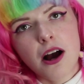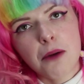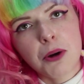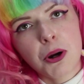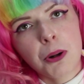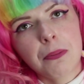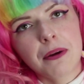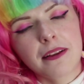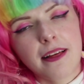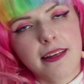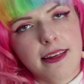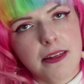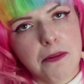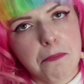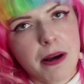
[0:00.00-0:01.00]
I'm hoping
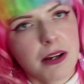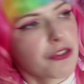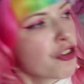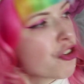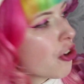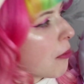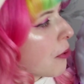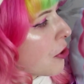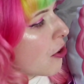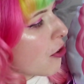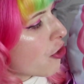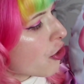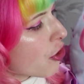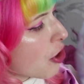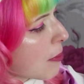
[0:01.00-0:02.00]
this isn't bad to show on
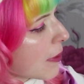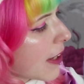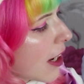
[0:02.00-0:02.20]
YouTube